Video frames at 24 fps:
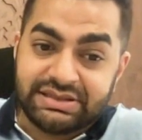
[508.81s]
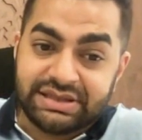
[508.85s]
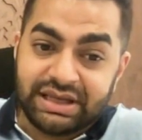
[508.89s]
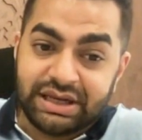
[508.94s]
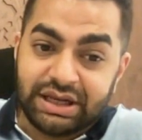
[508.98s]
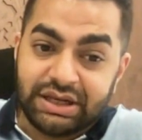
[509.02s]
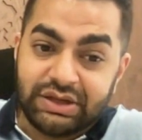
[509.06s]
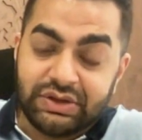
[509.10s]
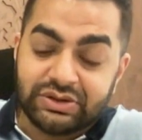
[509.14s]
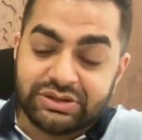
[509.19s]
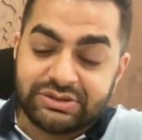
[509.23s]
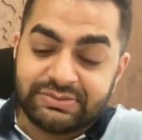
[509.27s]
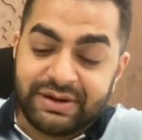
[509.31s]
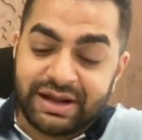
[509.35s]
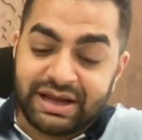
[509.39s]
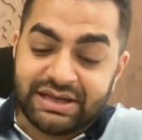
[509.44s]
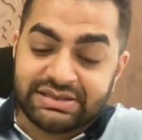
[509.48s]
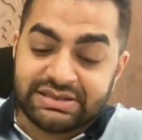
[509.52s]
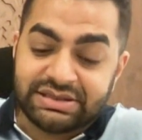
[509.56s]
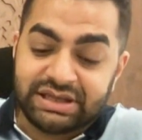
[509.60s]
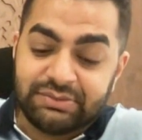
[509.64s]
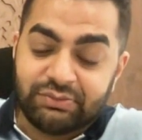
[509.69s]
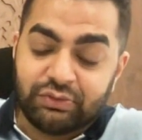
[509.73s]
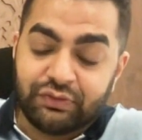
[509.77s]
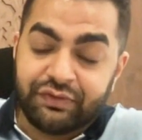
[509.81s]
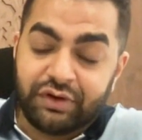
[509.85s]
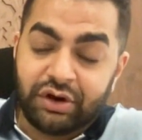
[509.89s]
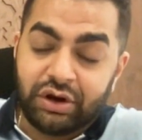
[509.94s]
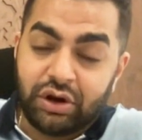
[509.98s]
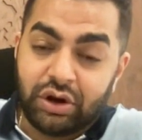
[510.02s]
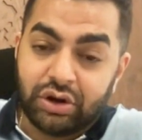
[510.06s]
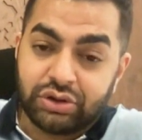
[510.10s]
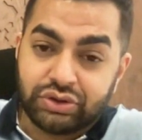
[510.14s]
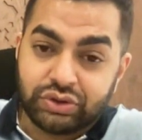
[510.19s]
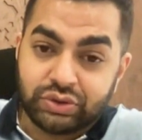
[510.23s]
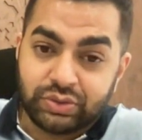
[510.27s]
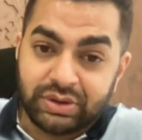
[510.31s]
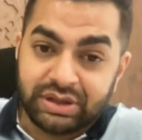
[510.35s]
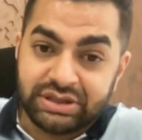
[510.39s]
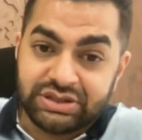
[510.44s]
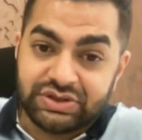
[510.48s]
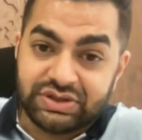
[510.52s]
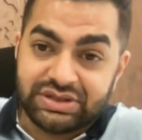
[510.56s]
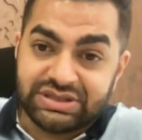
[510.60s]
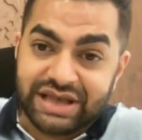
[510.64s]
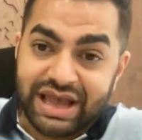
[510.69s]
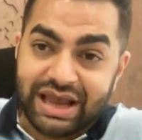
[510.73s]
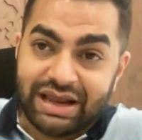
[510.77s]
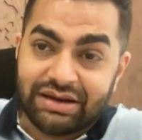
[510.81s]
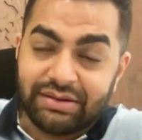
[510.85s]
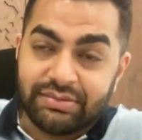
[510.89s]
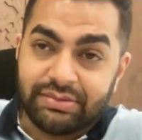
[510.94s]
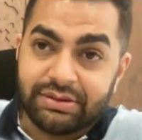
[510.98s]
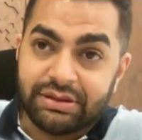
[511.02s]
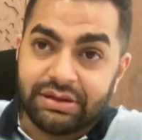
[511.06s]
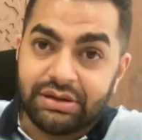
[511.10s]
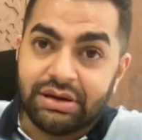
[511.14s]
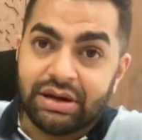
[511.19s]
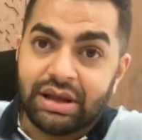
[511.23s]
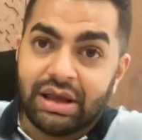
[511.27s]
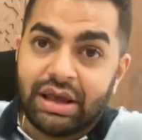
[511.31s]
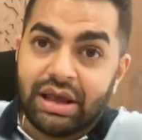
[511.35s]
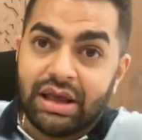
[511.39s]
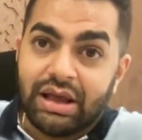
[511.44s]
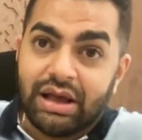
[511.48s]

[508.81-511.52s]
single use plastic, moving a lot towards recyclable